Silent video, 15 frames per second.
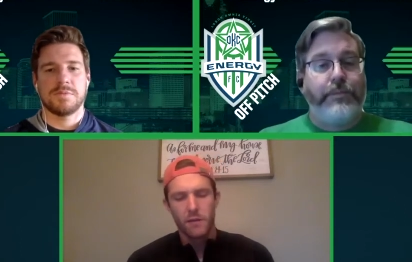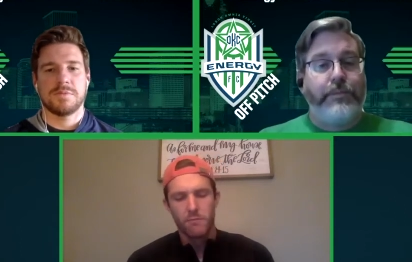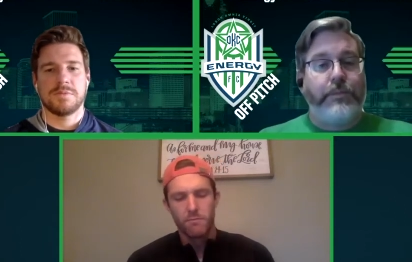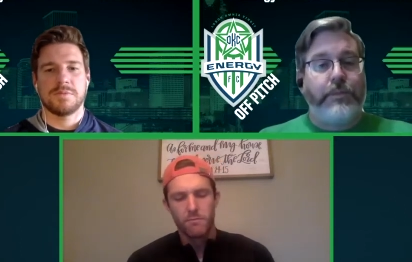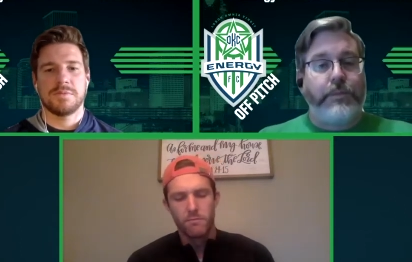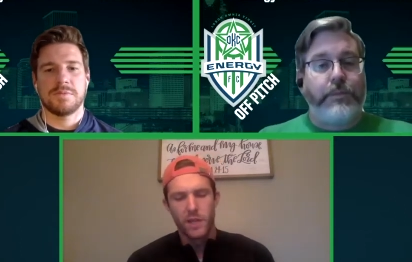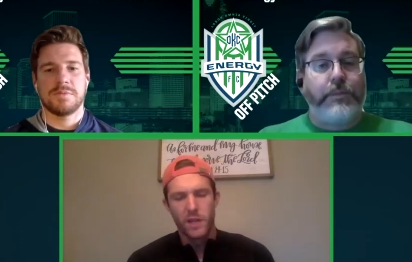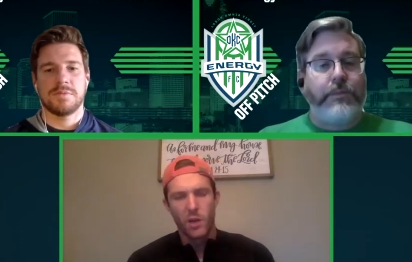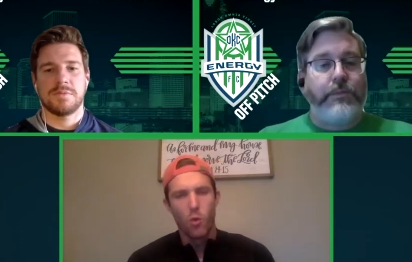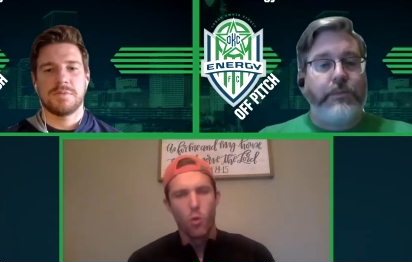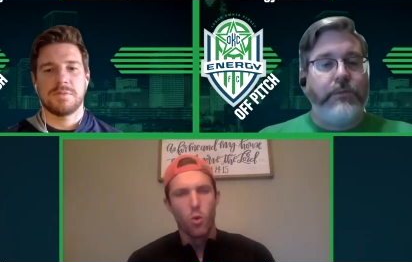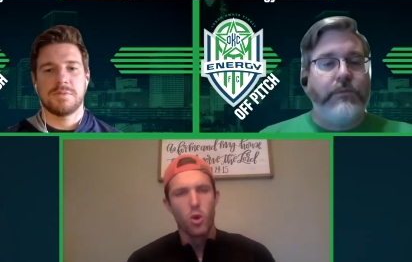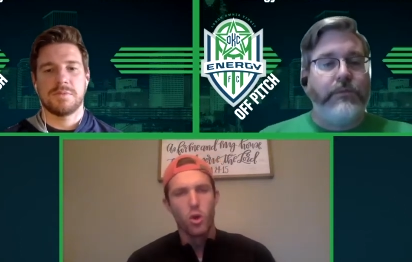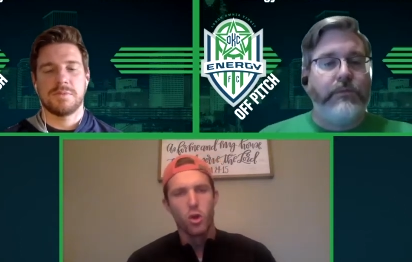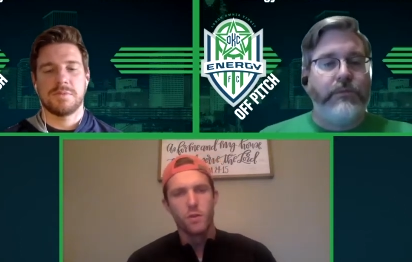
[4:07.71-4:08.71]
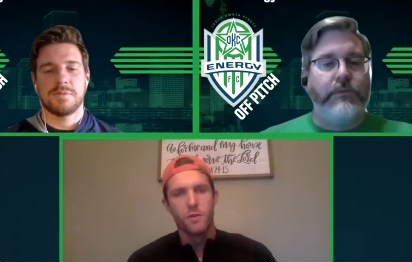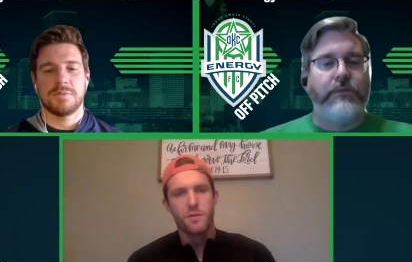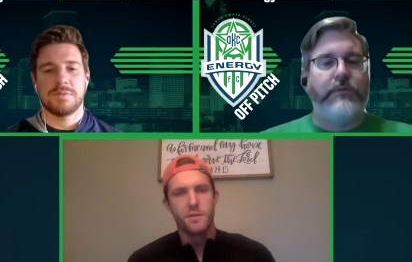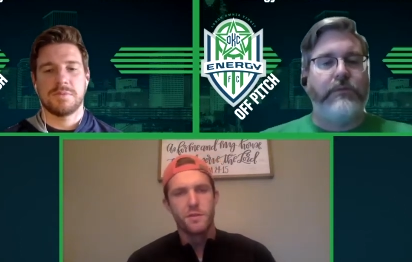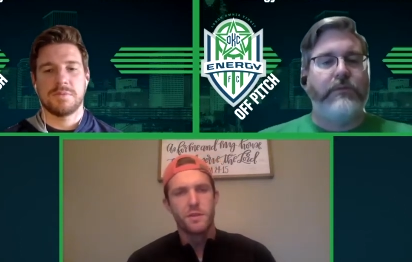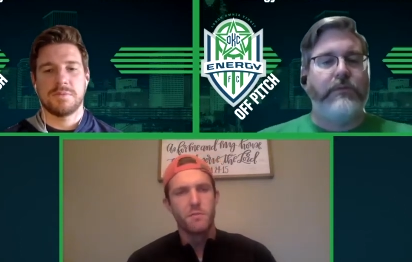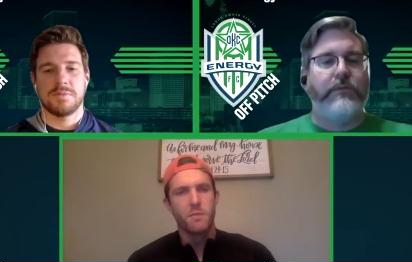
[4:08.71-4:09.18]
Speaker 1: like a world
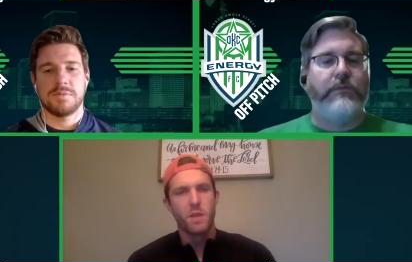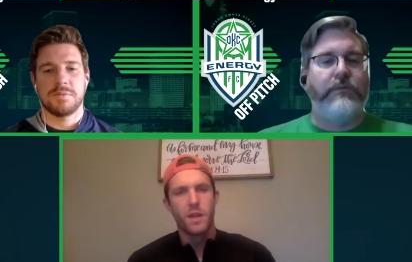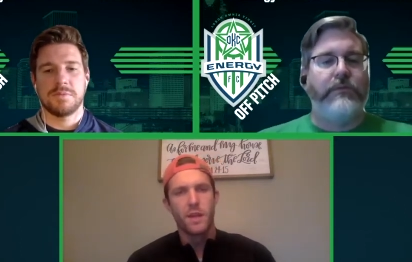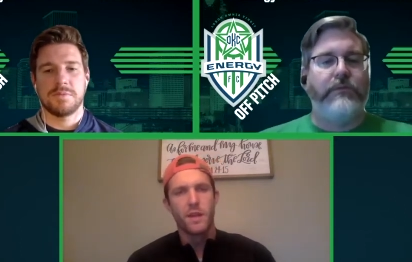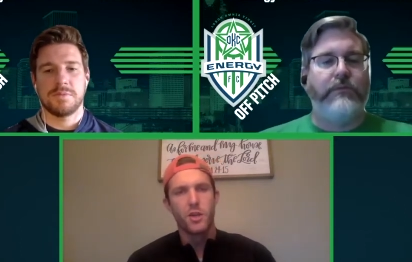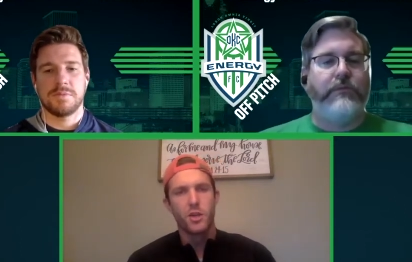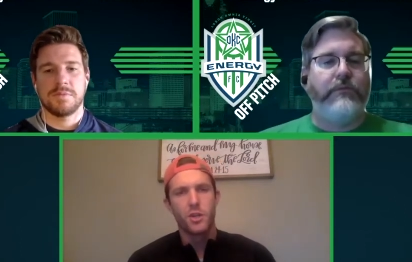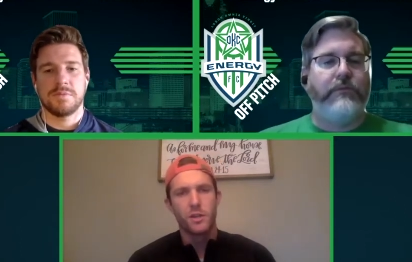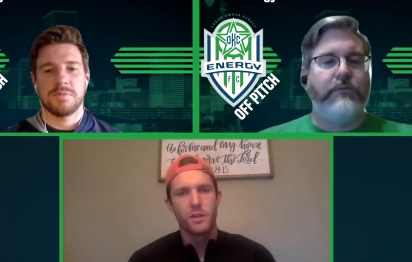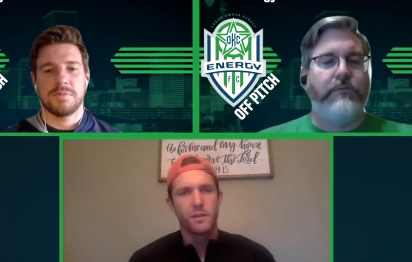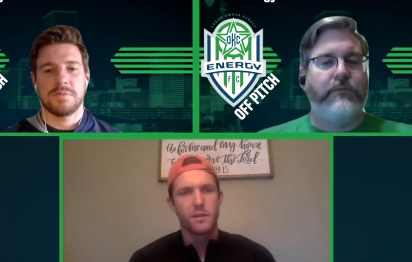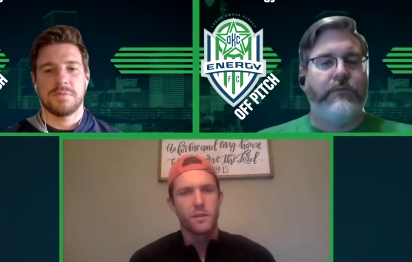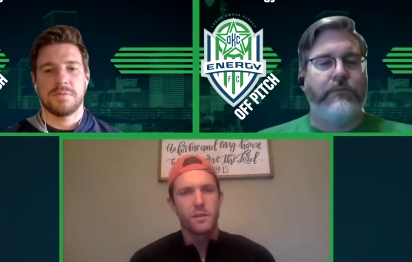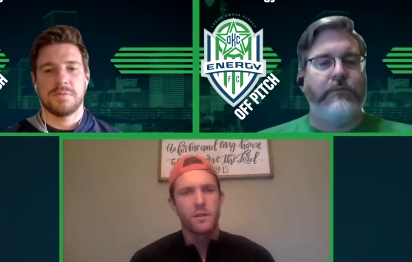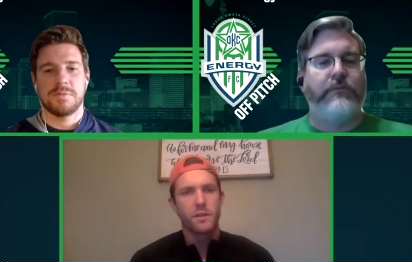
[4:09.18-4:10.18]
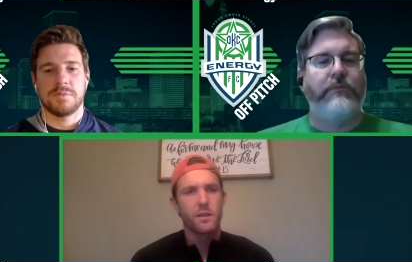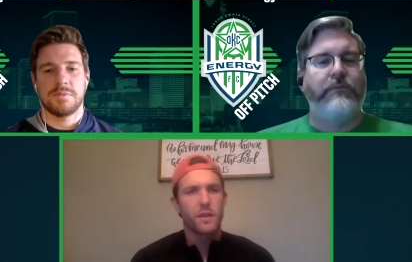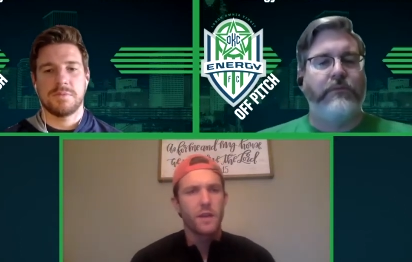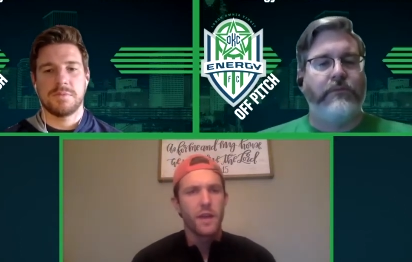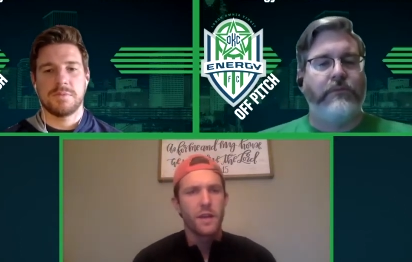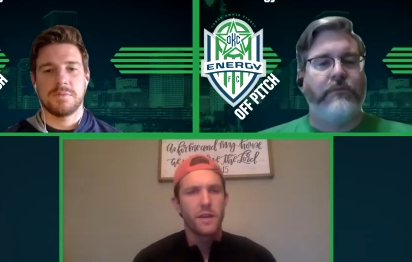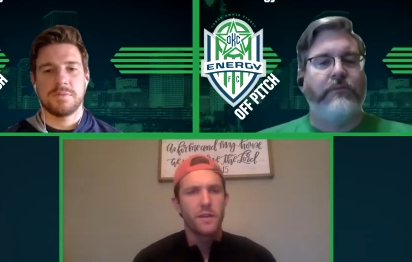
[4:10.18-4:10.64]
simulation kind
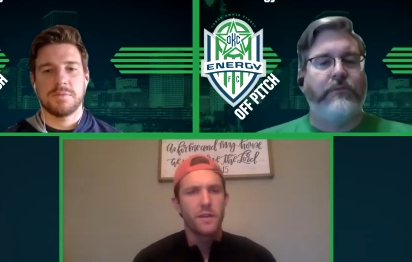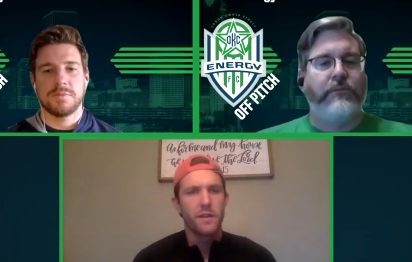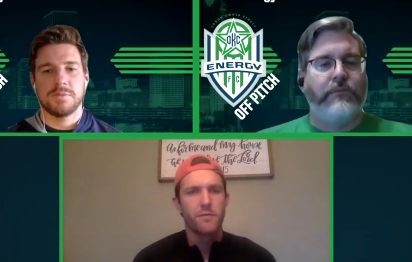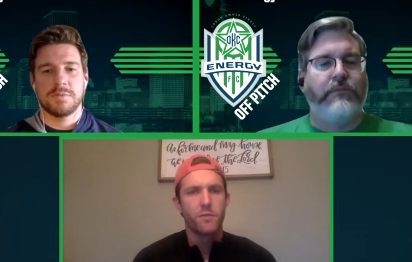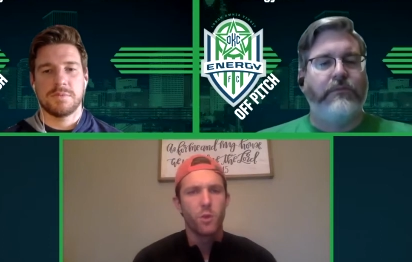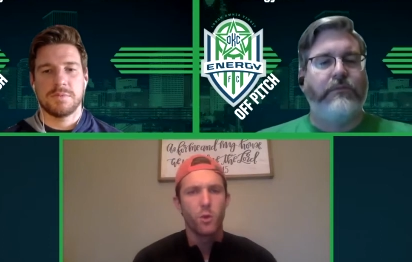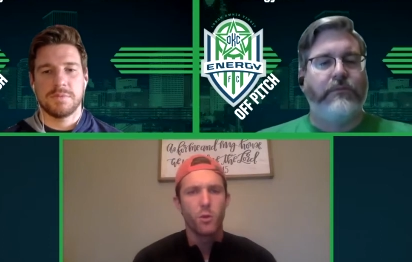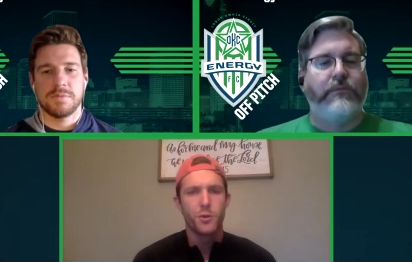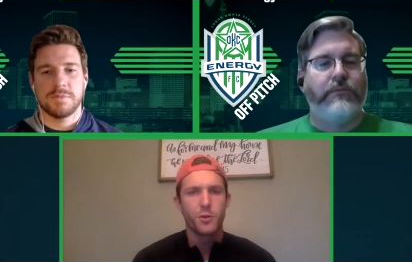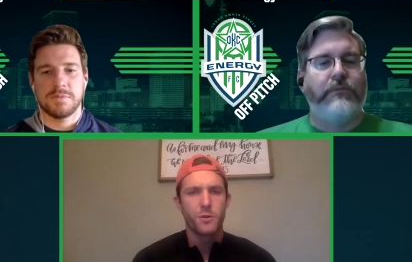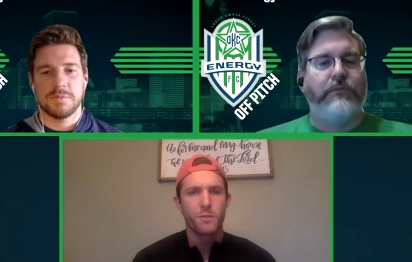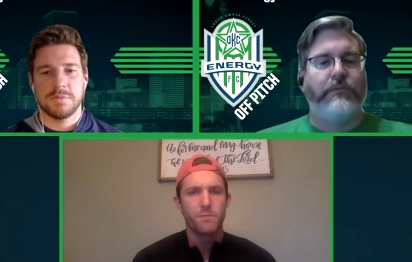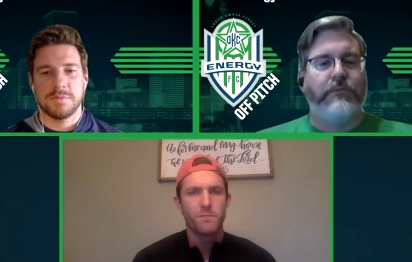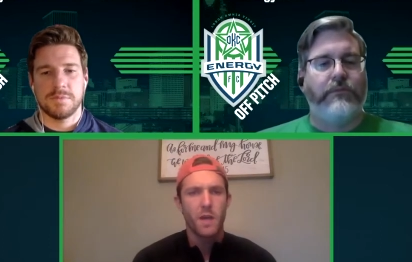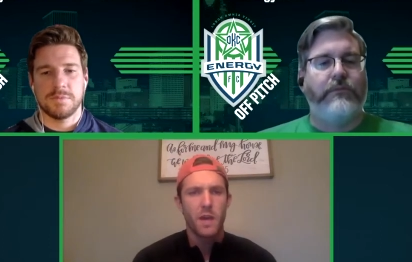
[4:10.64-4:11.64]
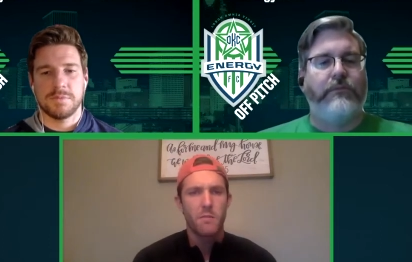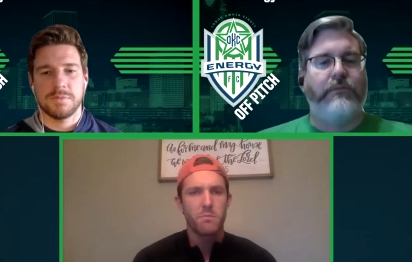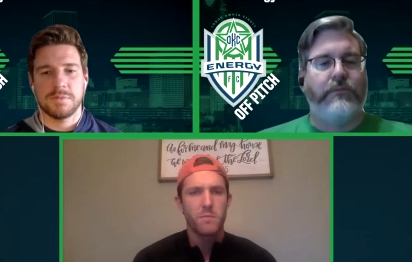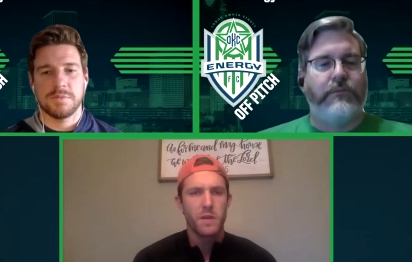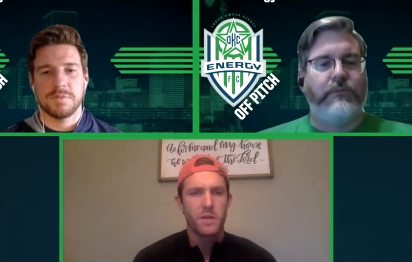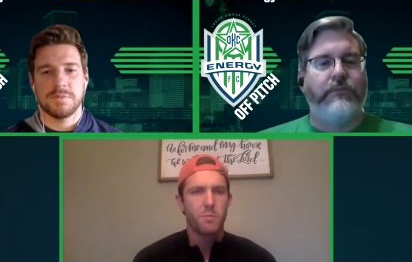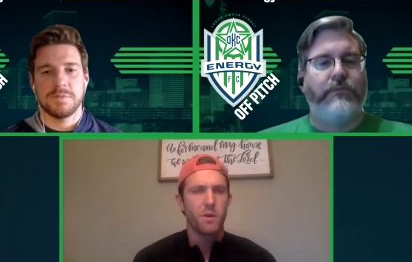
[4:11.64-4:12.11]
of culture game. That's
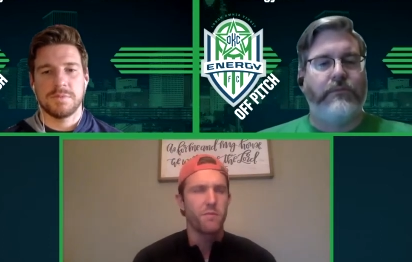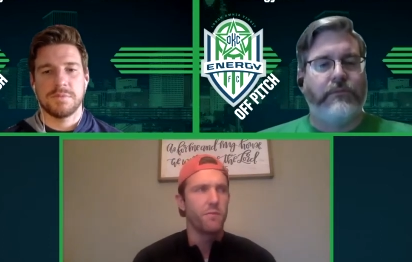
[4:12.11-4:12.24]
pretty fun.